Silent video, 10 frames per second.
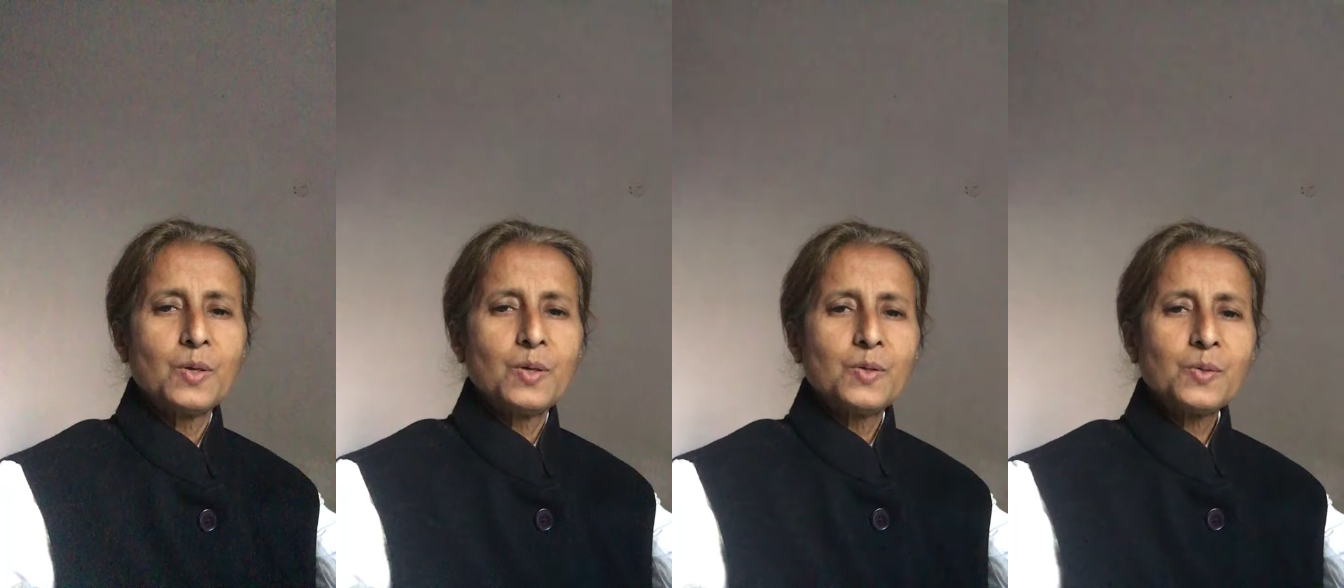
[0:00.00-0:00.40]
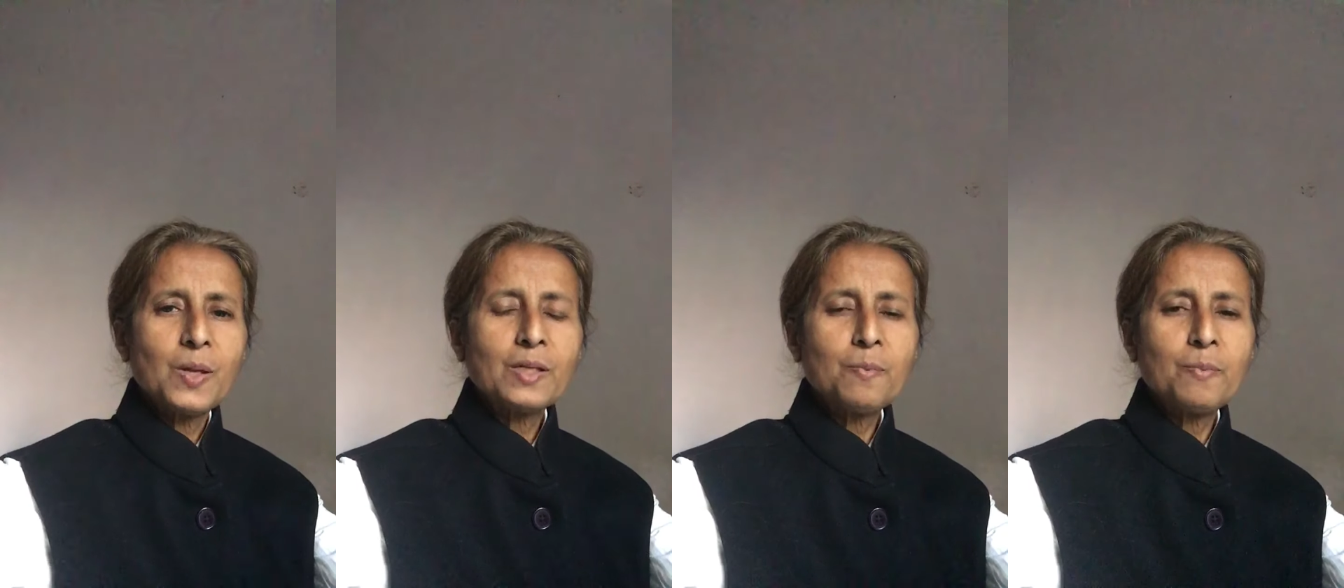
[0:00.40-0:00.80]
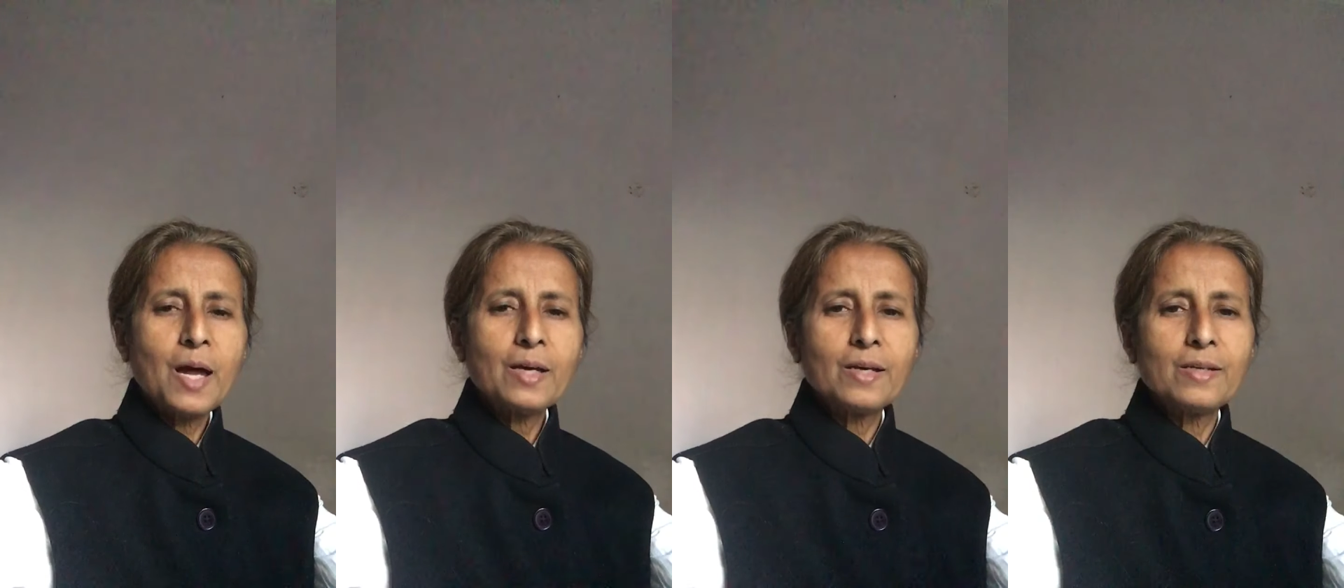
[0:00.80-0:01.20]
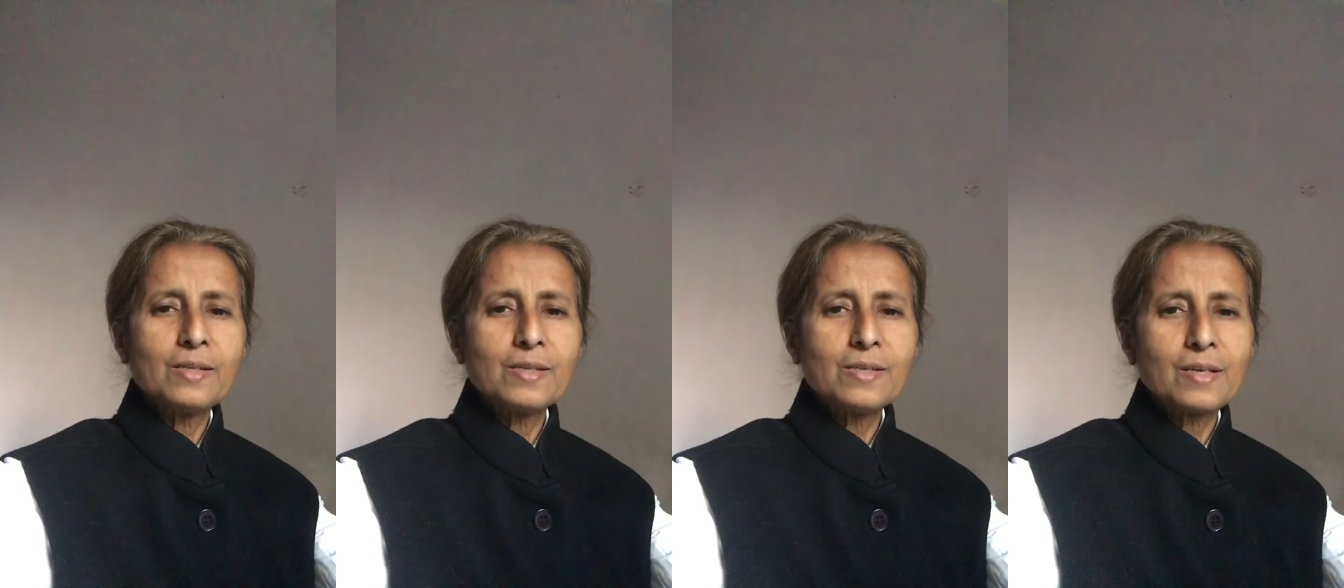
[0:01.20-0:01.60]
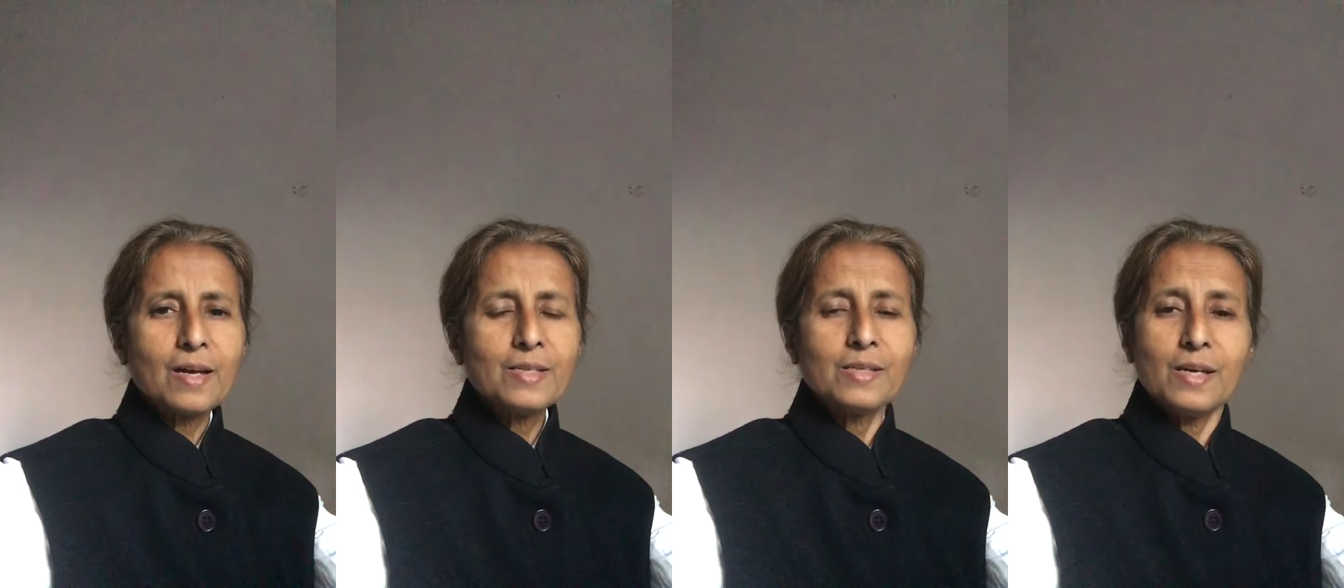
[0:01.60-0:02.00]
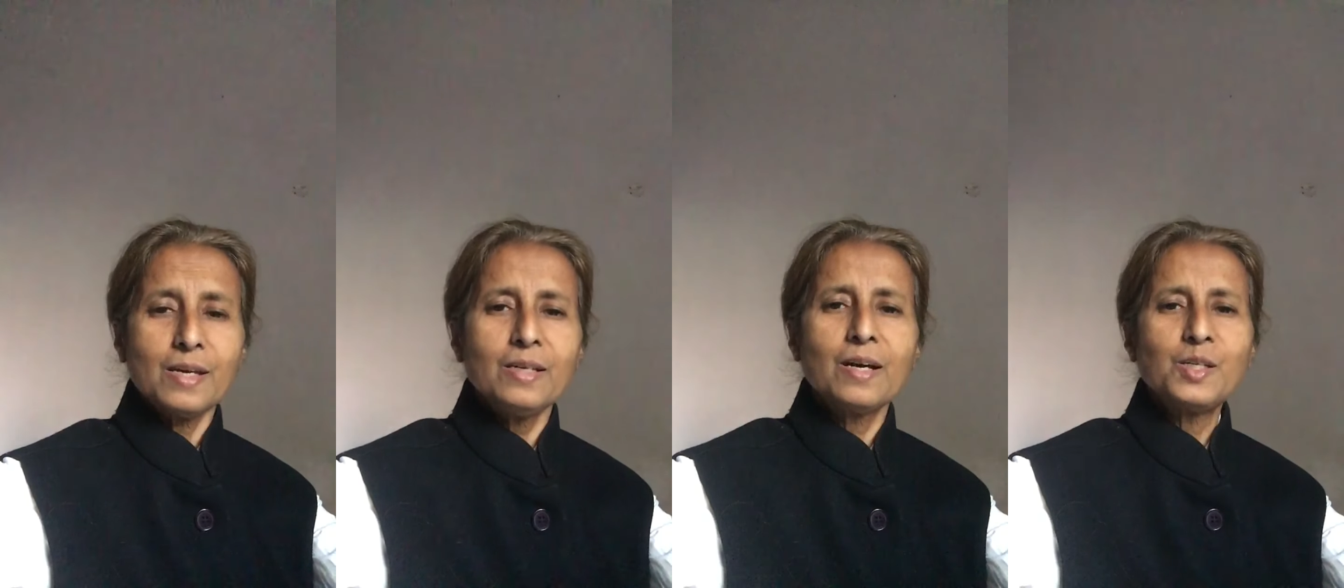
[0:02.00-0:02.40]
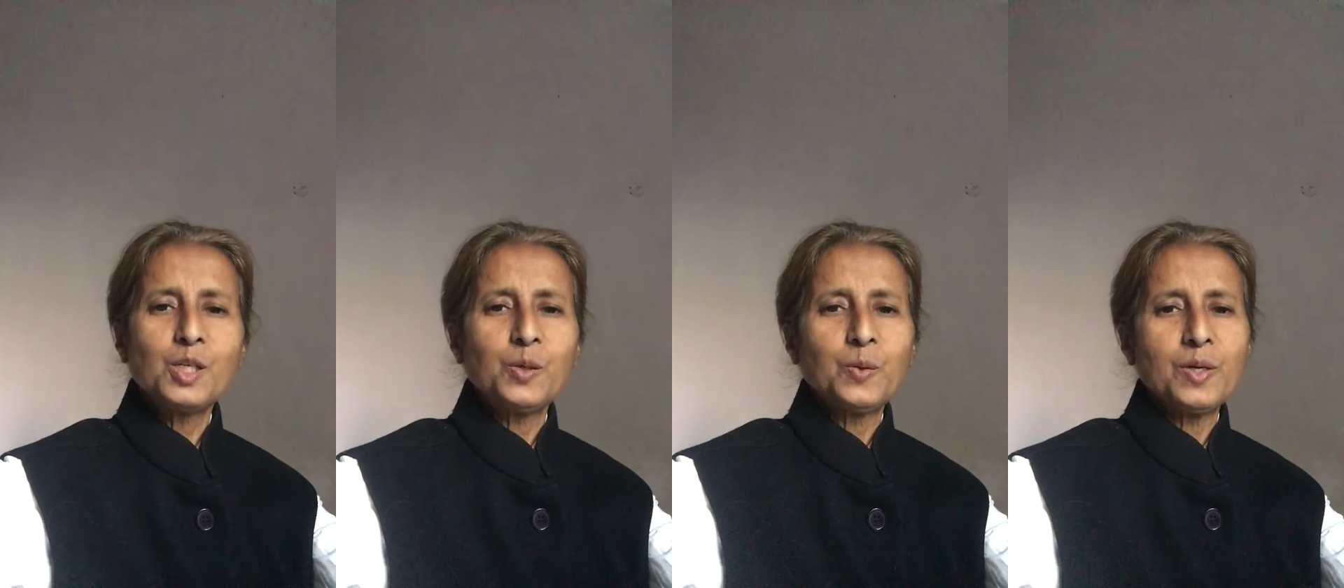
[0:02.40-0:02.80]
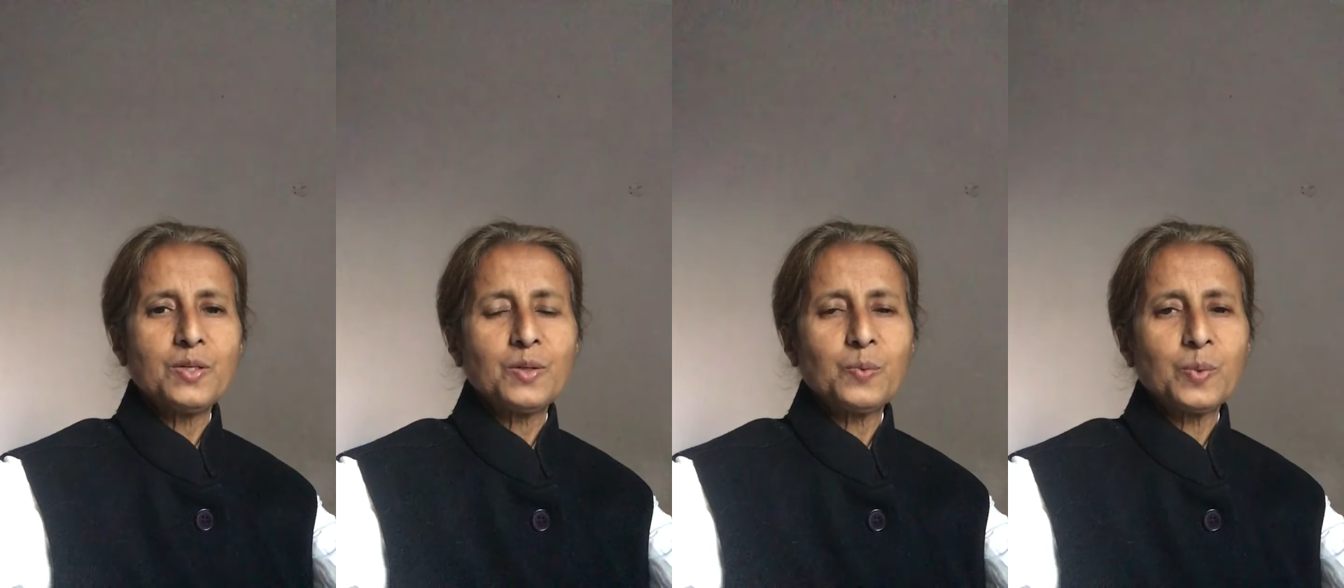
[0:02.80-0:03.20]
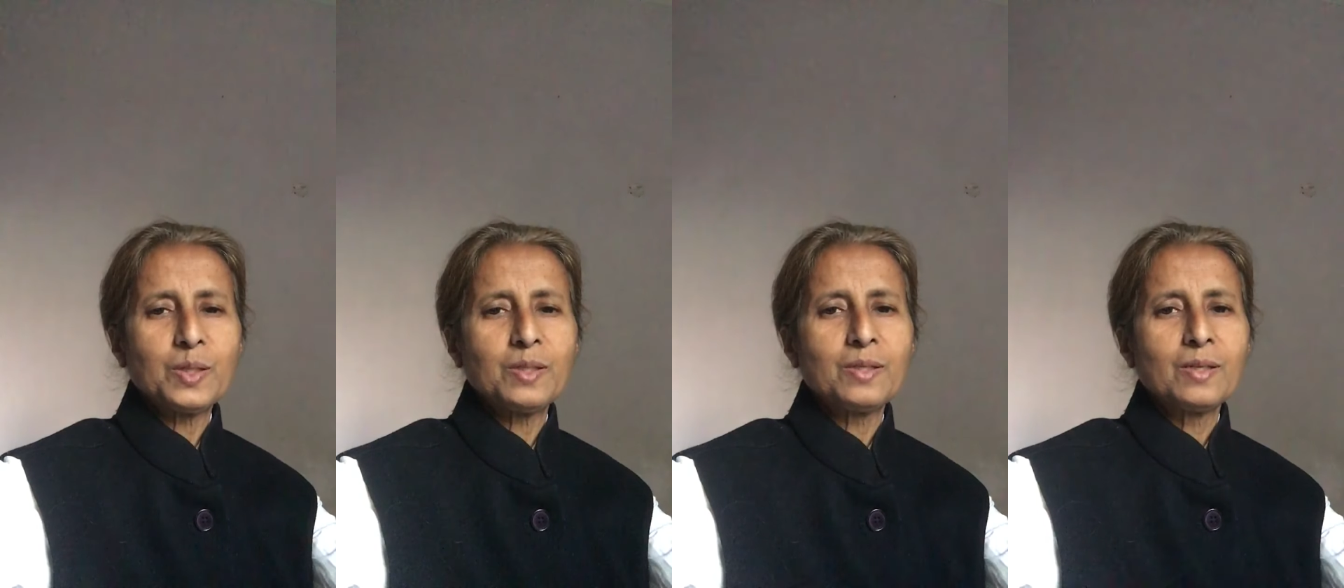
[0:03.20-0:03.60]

So welcome back and in this class in continuation with